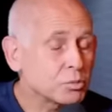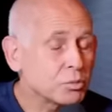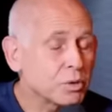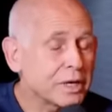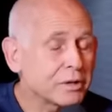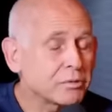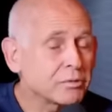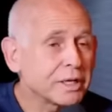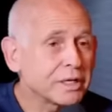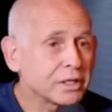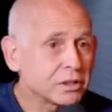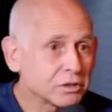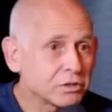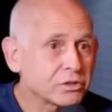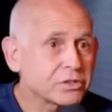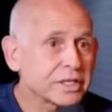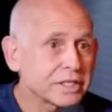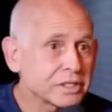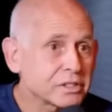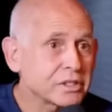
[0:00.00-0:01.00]
get do your they brain right,
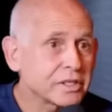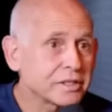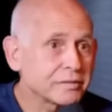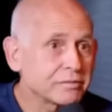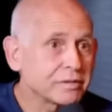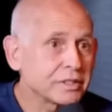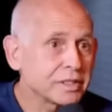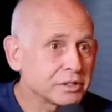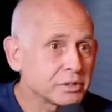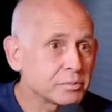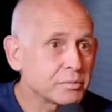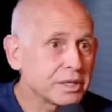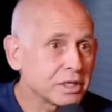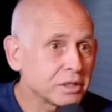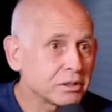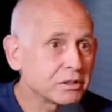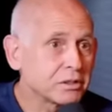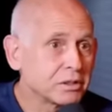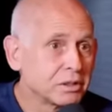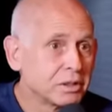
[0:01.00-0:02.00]
your sex life gets
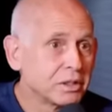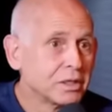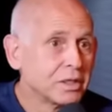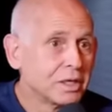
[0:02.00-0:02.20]
better.